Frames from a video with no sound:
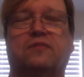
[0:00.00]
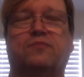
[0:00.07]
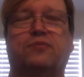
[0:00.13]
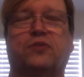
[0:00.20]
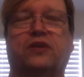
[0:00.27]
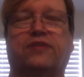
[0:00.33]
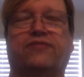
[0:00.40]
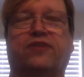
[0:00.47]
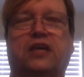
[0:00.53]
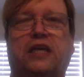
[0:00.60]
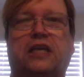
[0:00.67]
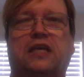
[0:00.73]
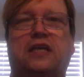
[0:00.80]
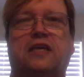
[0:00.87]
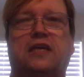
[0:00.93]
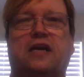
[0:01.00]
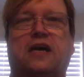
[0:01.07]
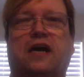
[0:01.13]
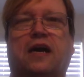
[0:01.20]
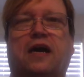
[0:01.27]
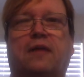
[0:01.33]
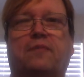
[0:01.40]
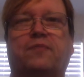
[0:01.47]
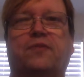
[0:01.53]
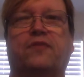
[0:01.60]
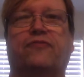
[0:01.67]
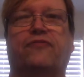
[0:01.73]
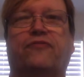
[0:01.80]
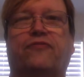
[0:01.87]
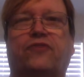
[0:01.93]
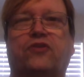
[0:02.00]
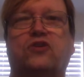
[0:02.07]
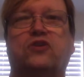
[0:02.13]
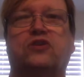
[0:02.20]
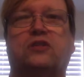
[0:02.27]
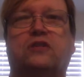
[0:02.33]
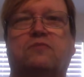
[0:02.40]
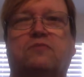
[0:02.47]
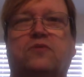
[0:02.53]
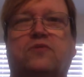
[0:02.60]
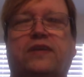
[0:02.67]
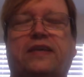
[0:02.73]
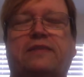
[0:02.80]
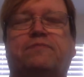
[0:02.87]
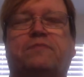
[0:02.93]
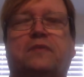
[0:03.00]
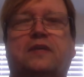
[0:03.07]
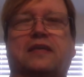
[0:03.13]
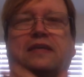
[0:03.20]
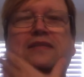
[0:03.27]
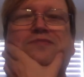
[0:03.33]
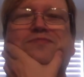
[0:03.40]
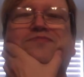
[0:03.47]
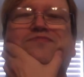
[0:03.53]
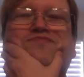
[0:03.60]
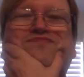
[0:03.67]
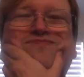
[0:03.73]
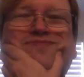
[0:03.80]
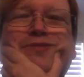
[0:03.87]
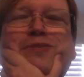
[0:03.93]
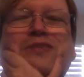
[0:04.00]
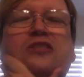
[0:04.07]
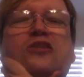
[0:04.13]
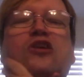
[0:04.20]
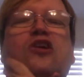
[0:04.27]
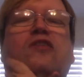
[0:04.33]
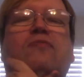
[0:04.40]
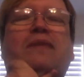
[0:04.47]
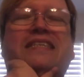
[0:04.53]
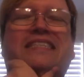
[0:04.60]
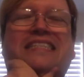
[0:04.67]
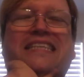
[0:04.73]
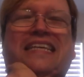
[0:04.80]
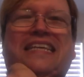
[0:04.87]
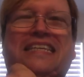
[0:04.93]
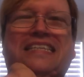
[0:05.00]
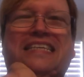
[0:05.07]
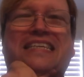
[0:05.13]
pretty funny. Um, the first movie. Let me start off by saying,